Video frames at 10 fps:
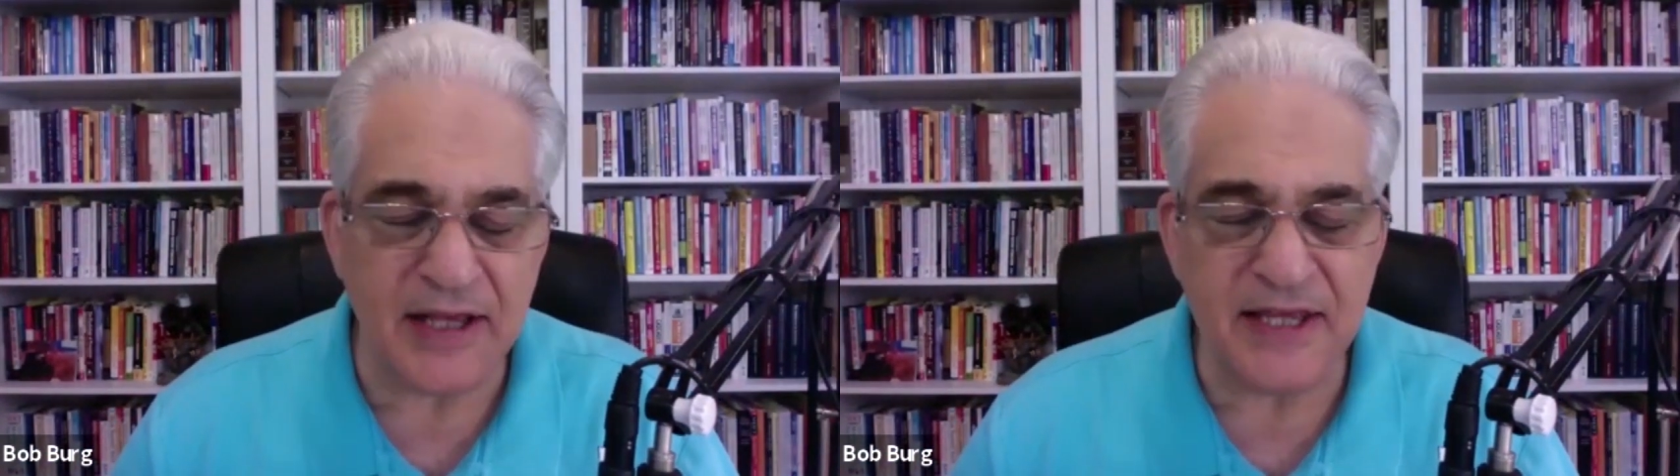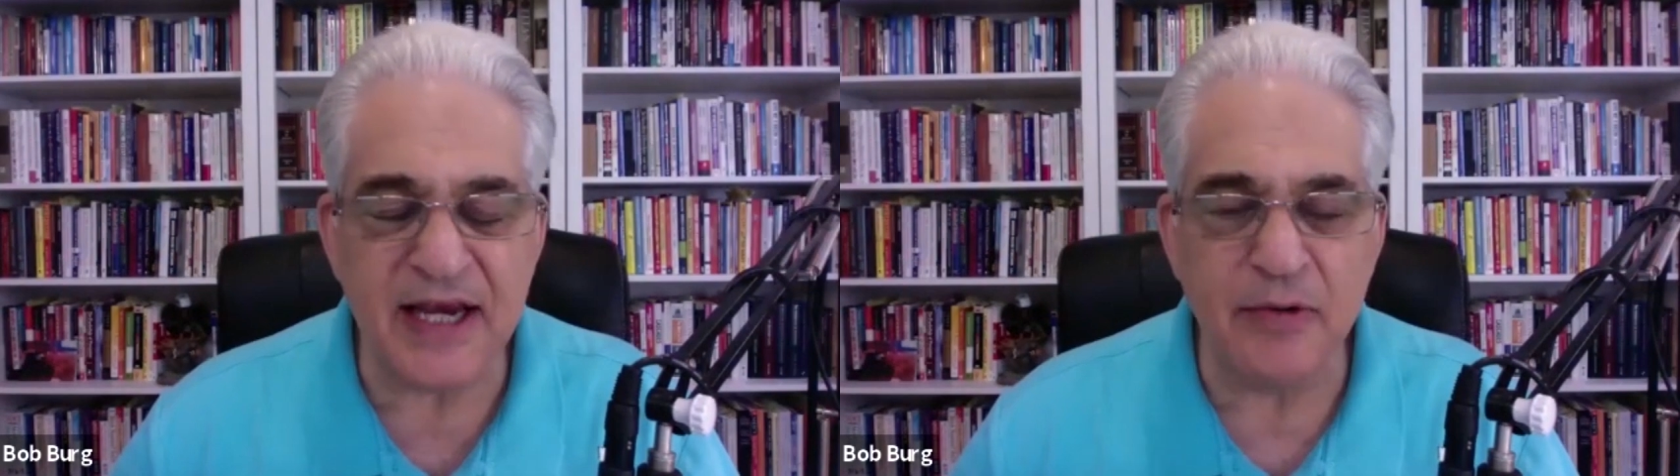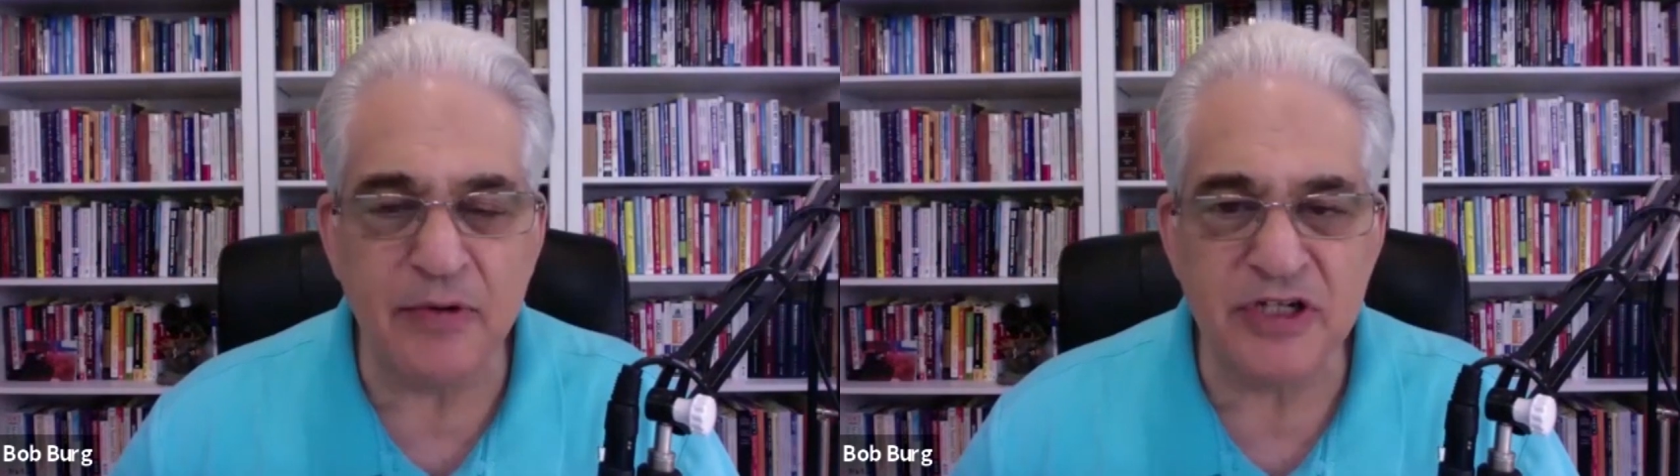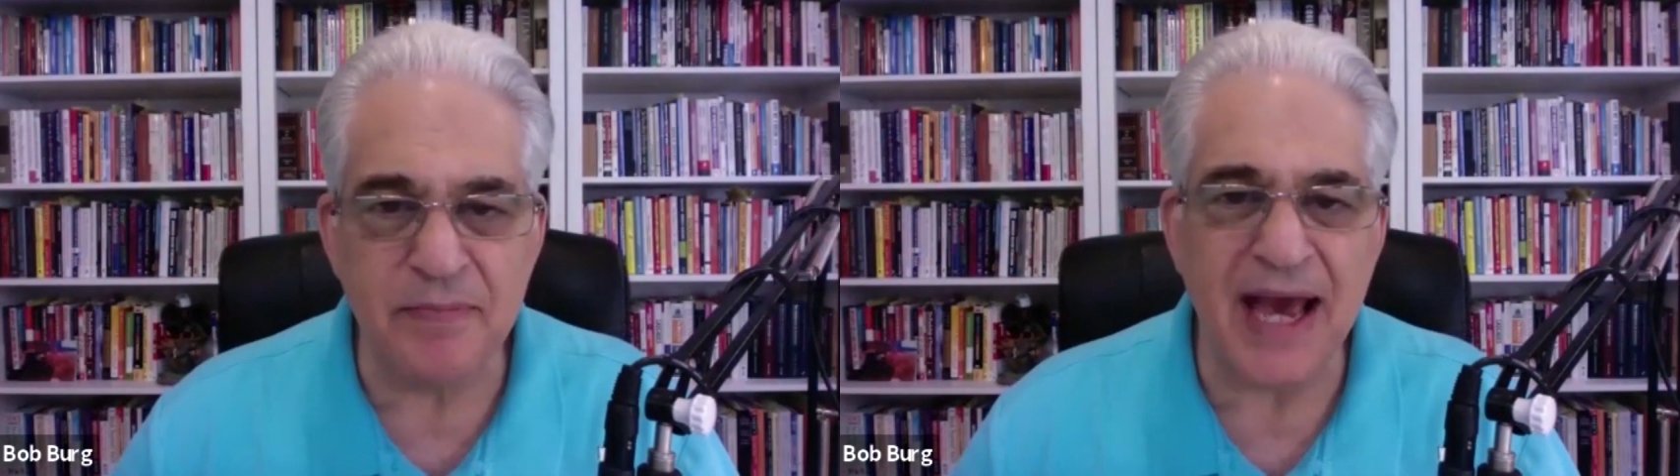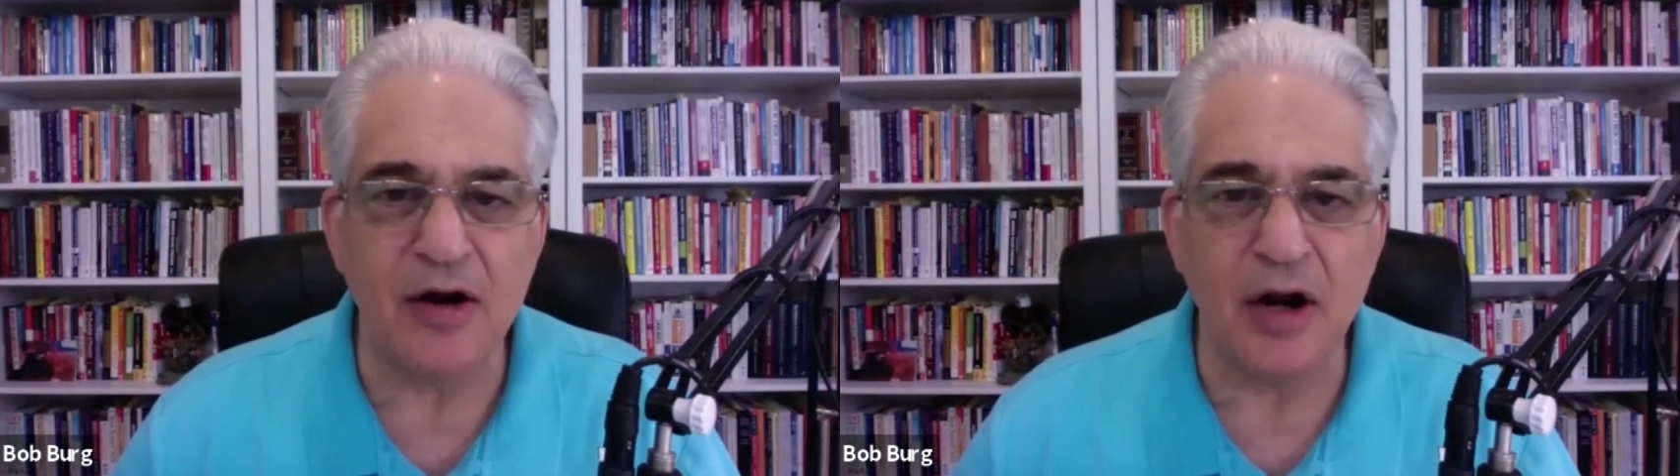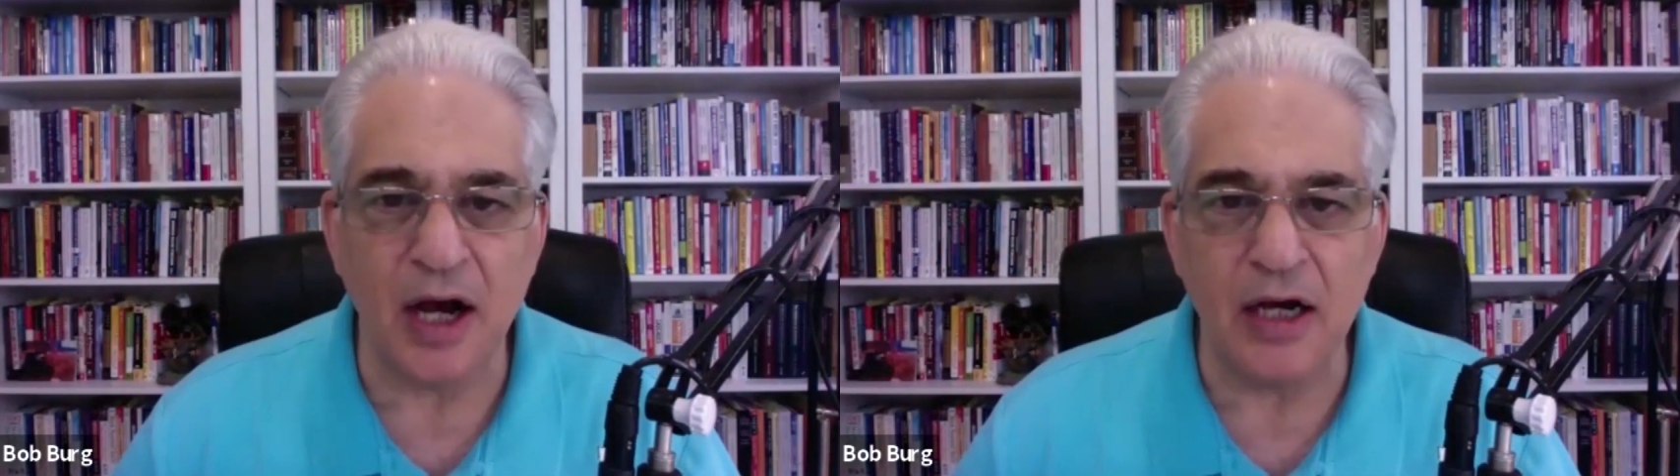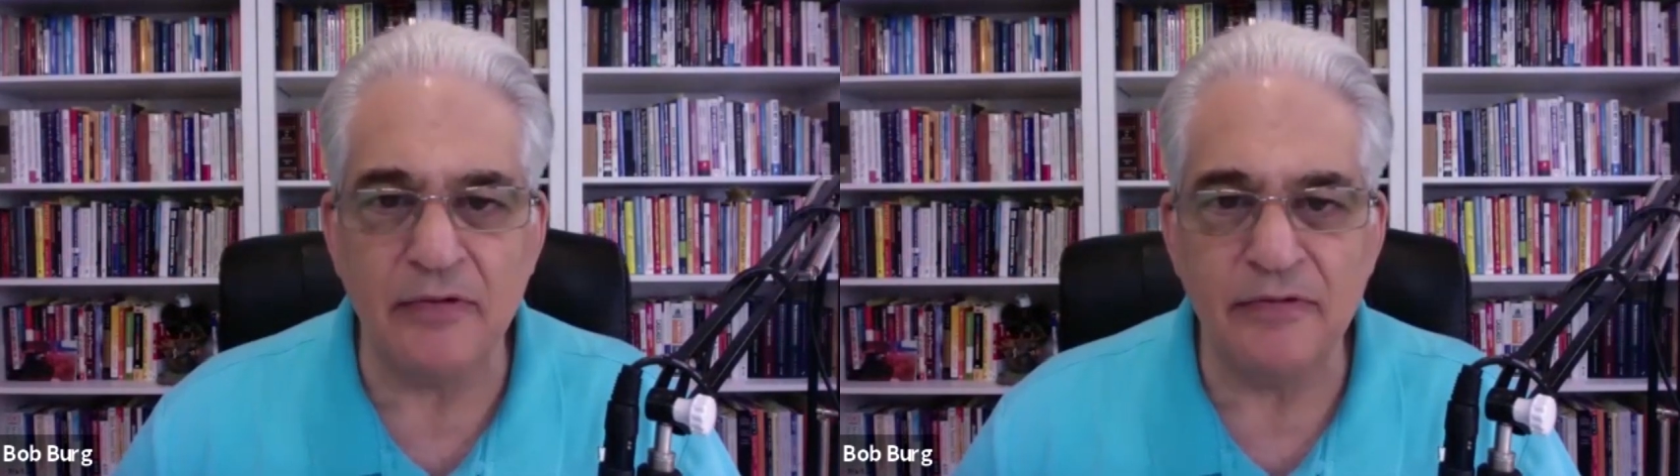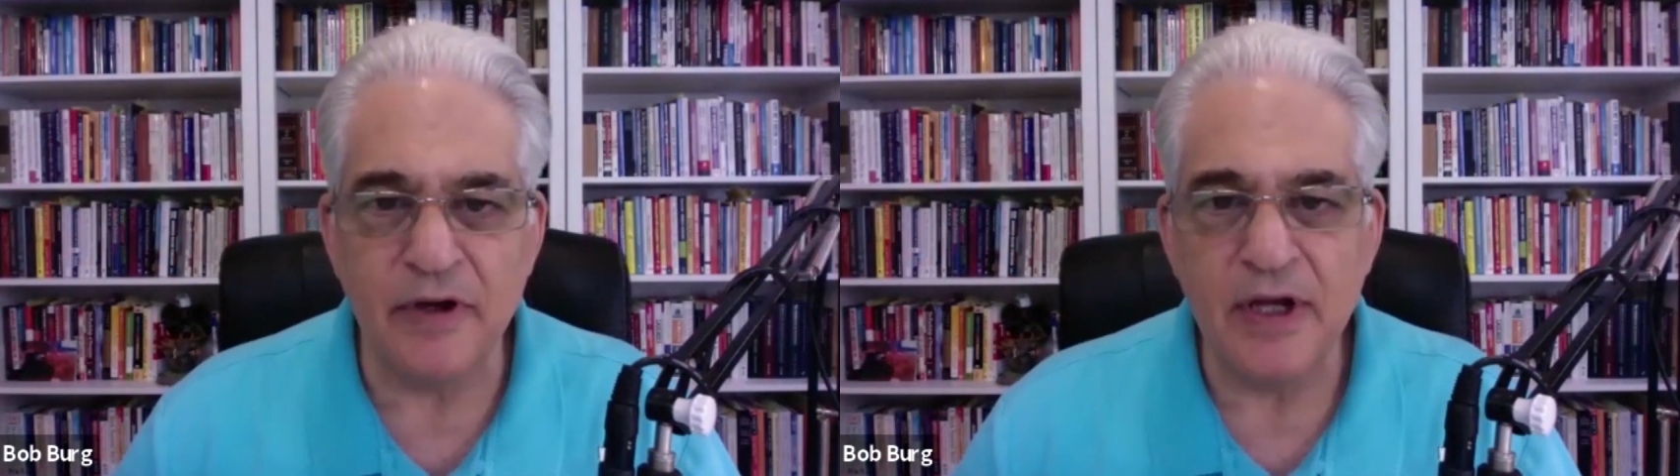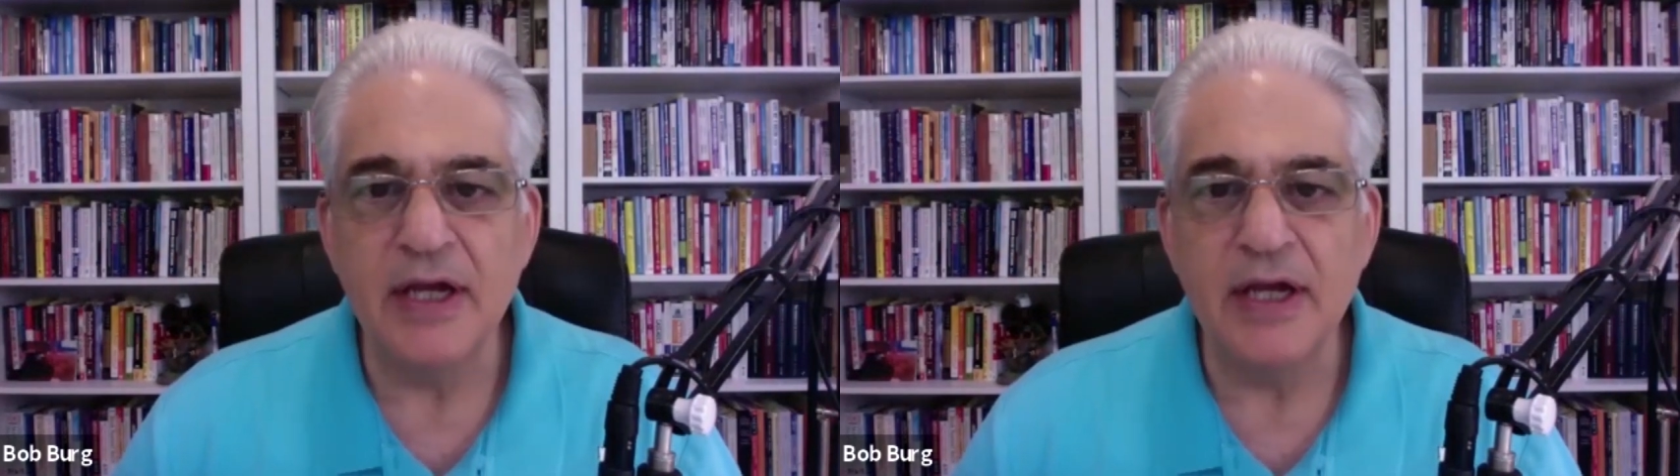I think it was a matter of